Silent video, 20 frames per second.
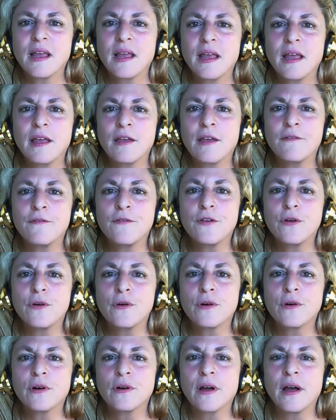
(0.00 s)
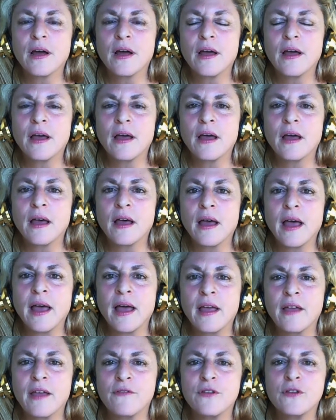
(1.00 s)
if
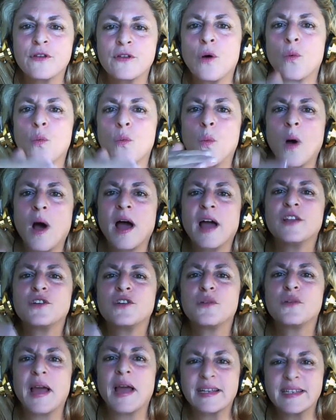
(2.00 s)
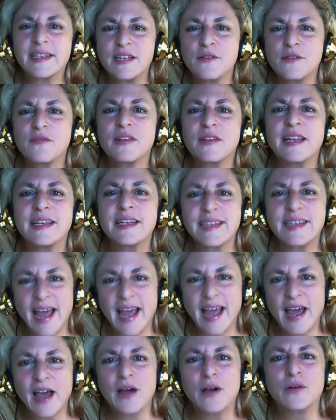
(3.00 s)
you don't wind your activity
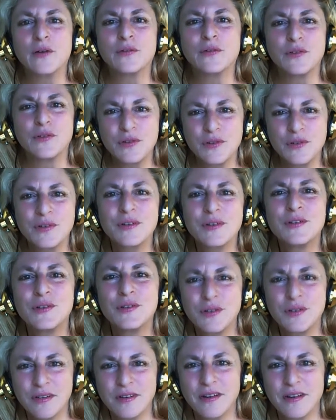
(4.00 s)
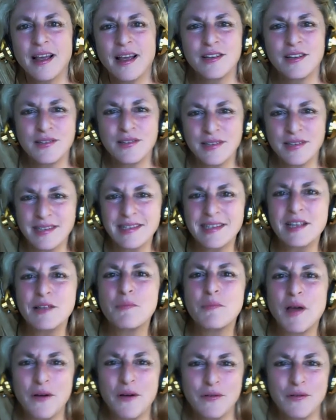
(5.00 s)
down as the sleep
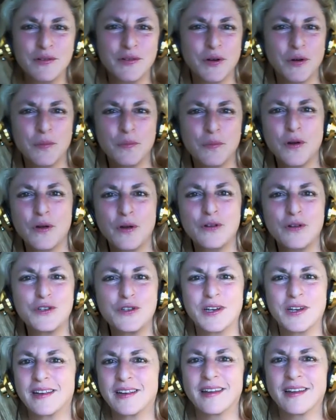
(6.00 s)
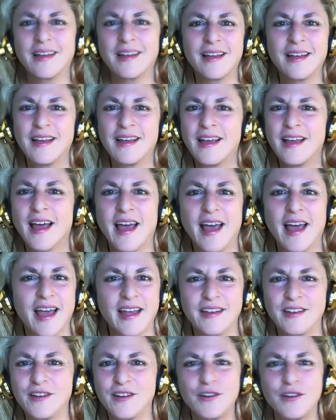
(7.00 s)
hours are approaching,
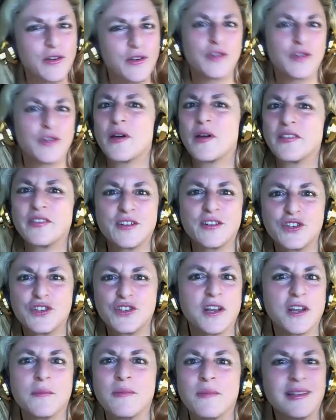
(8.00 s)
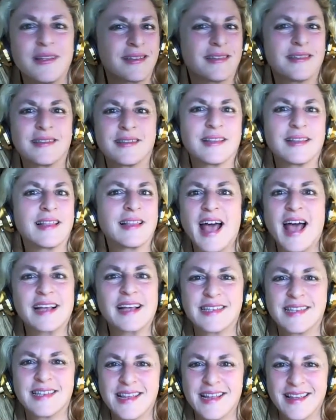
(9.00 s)
and you're at the gym is the
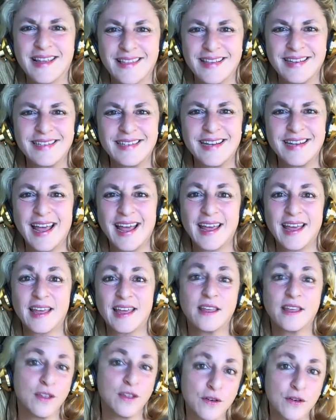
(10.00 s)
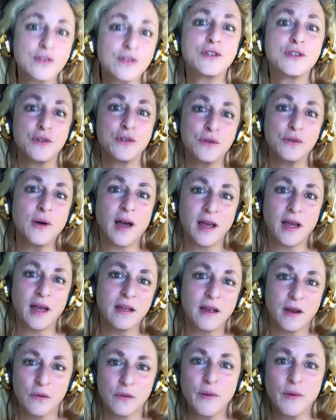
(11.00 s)
last thing in the day, you're too
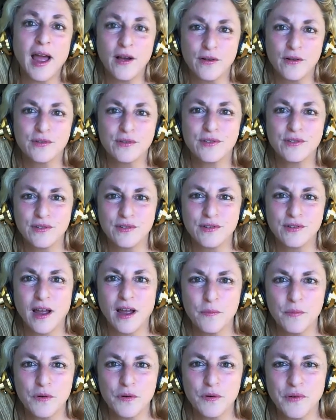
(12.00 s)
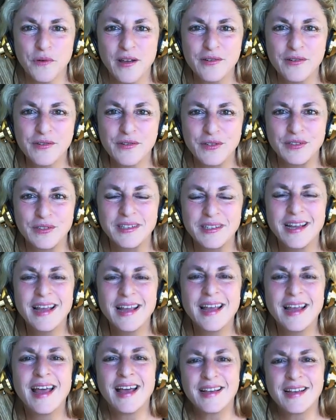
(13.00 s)
aroused, you're hyperarousal.
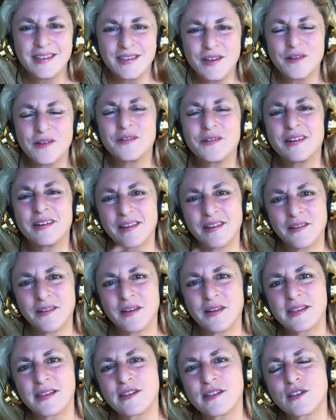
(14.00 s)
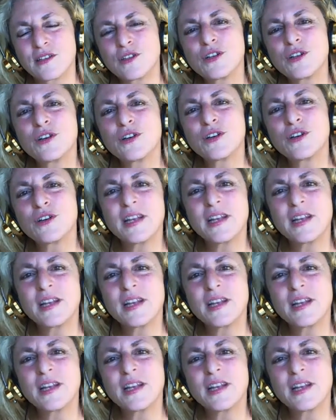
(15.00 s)
So it's learning